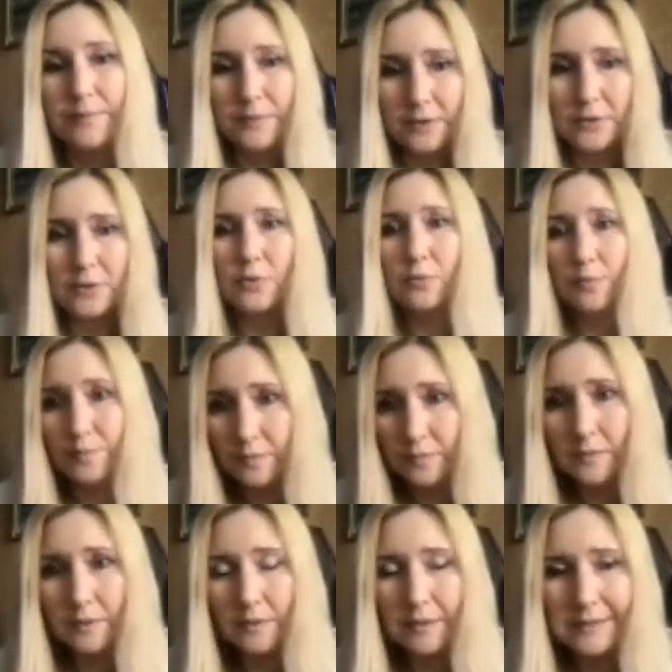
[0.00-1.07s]
So
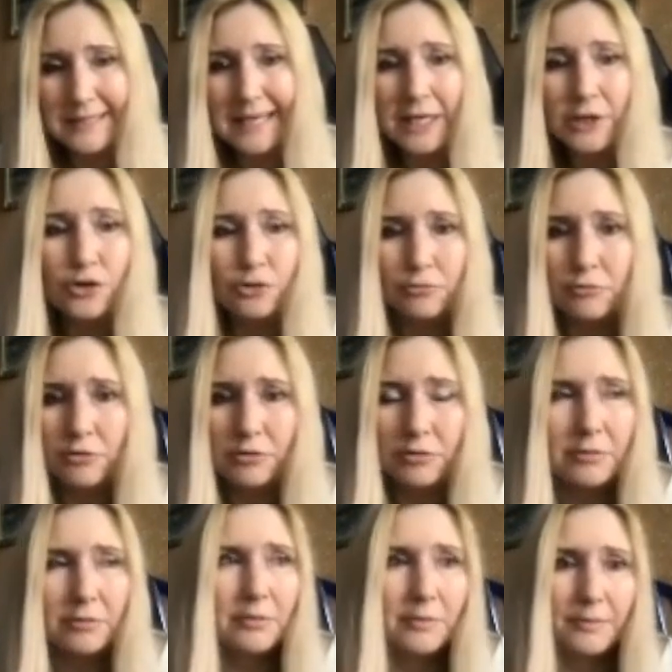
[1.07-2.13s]
they should
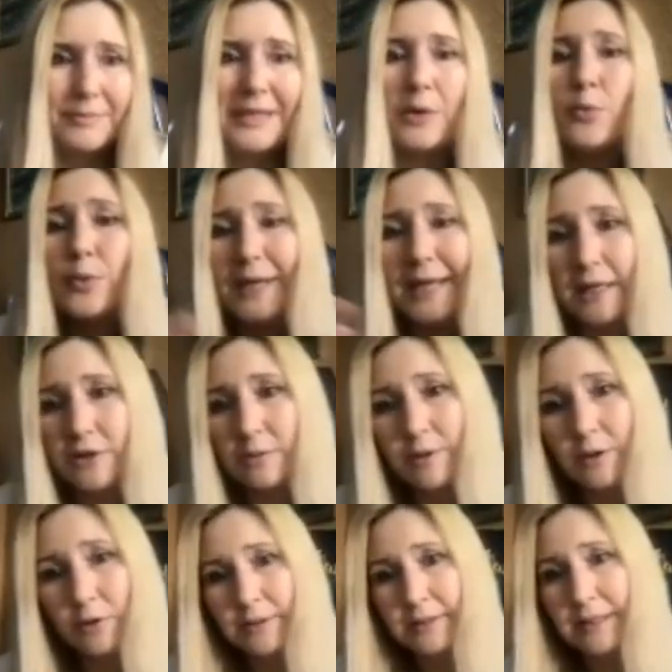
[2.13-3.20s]
be aware
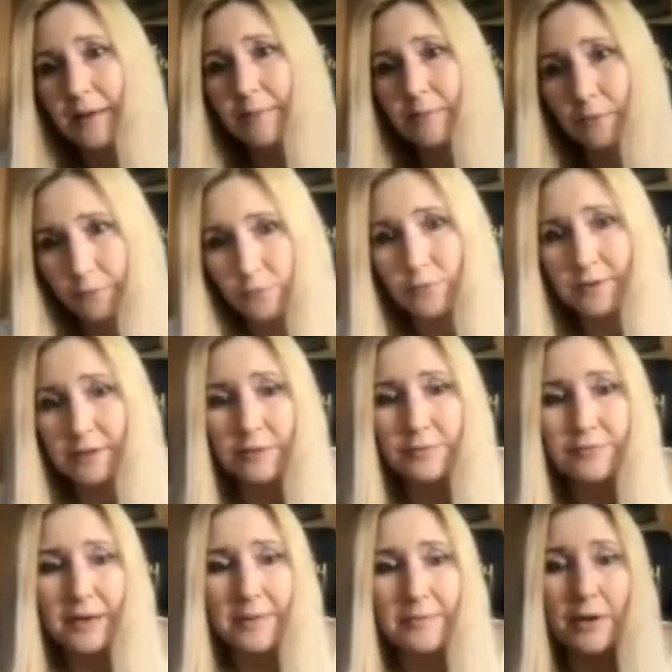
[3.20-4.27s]
about some, of course,
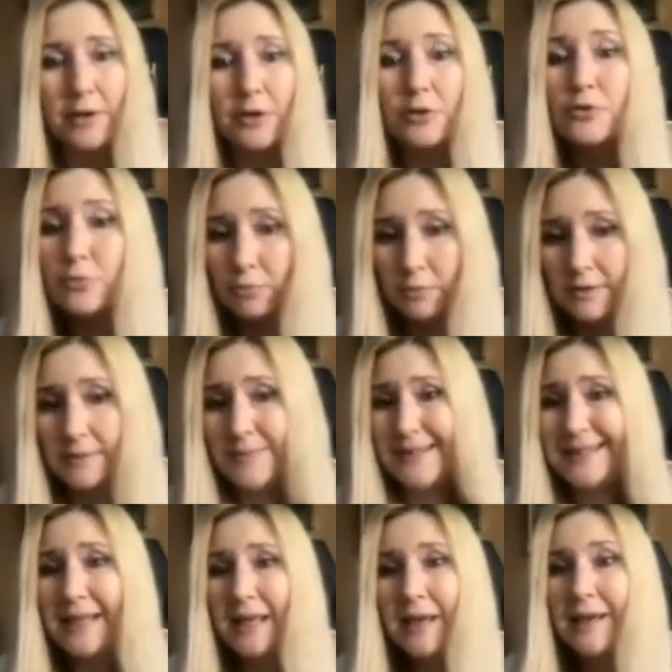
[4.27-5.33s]
grammar rules,
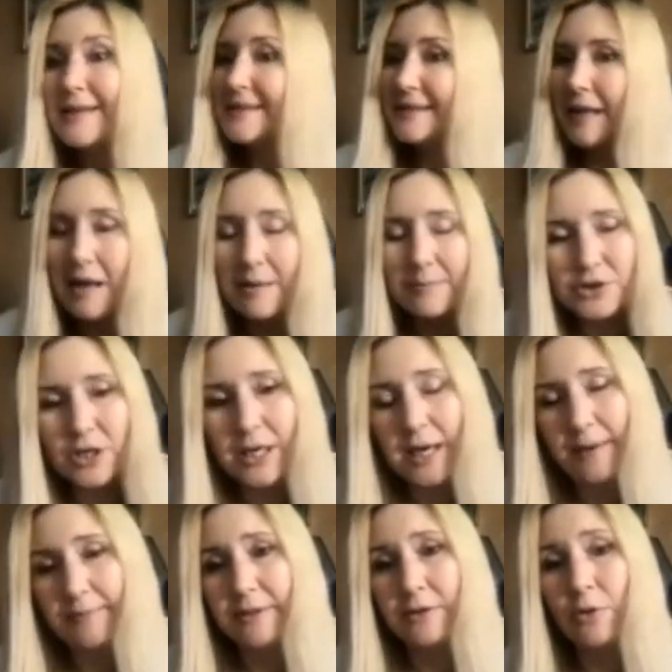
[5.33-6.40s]
but
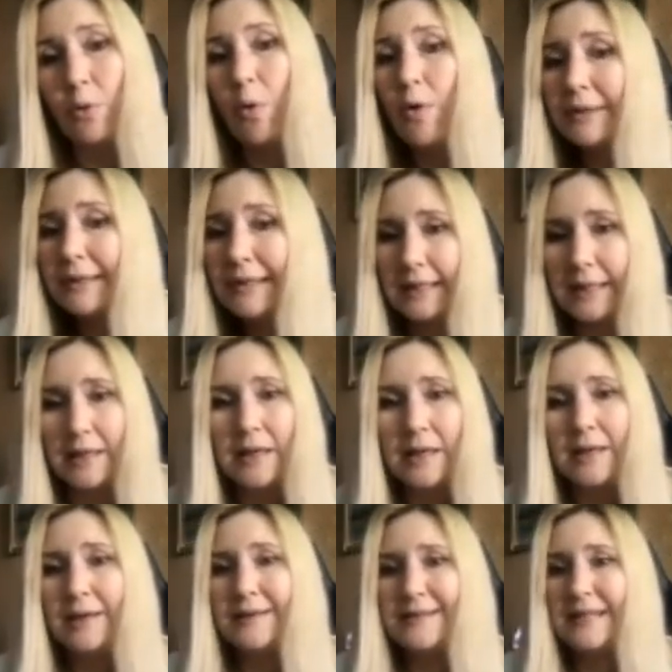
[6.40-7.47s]
sometimes only
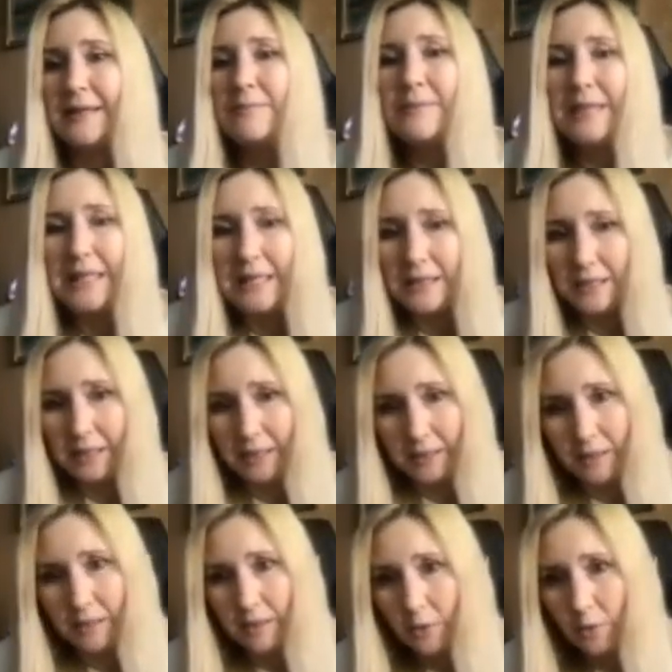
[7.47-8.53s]
the
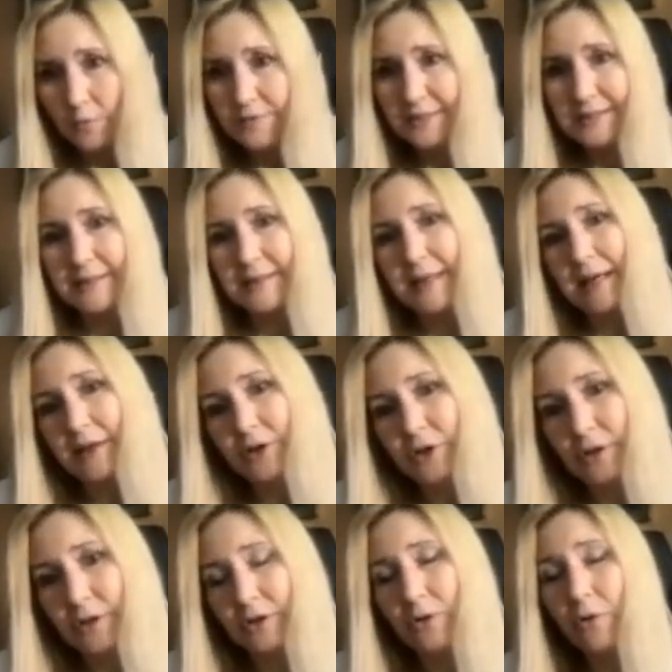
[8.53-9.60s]
meaning of the
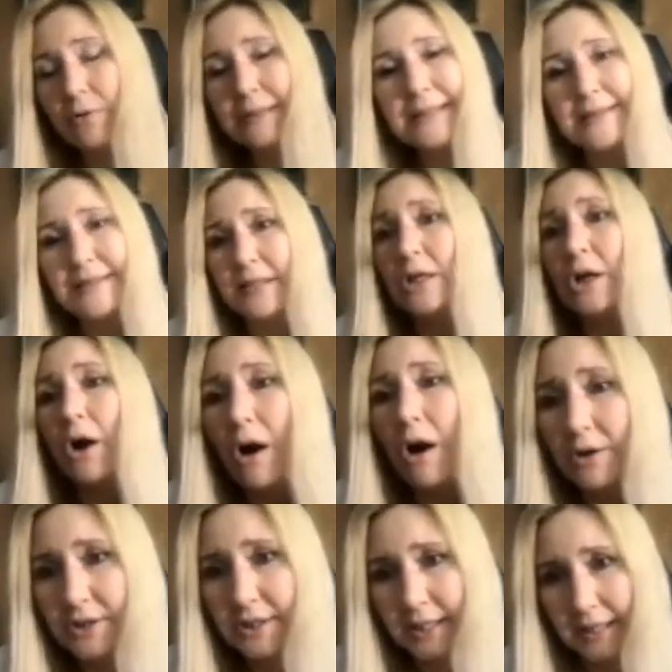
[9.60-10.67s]
sentence, only the
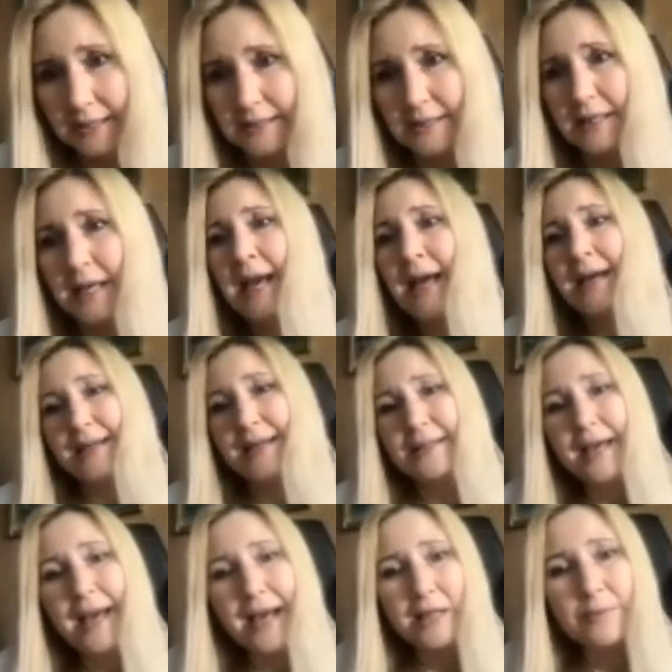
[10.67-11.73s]
context
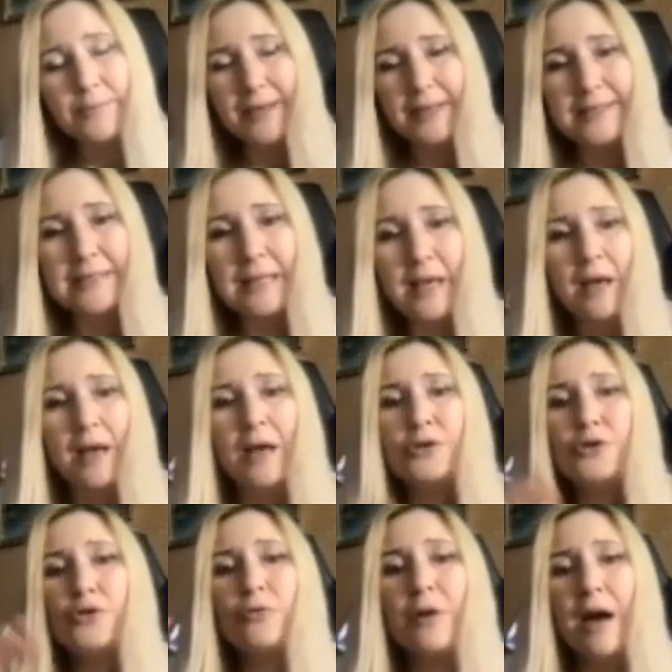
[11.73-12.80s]
can help us
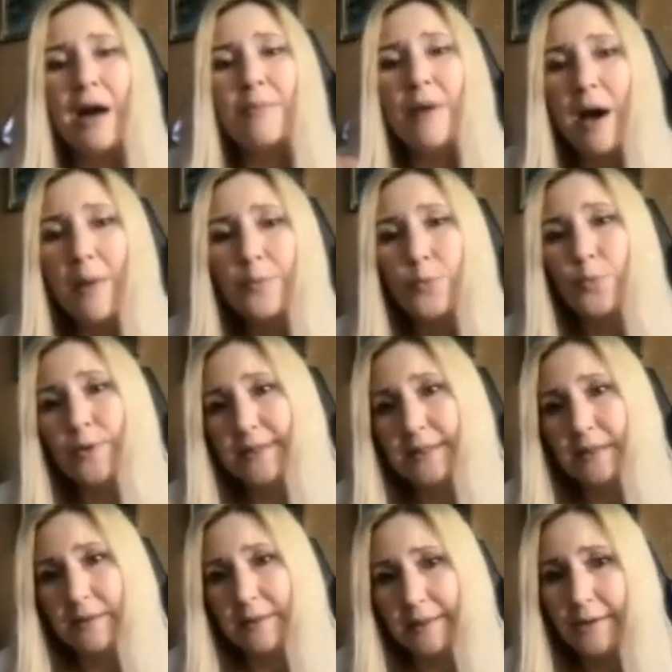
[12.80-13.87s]
to come up
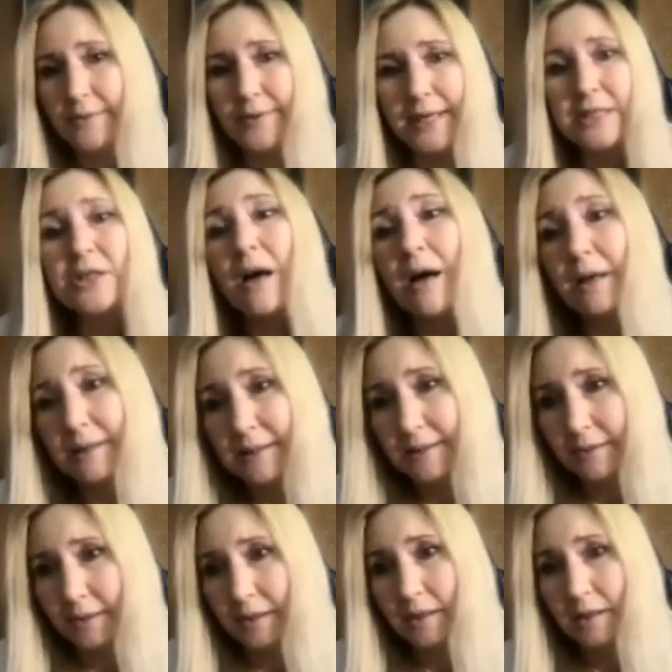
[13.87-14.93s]
with the correct answer.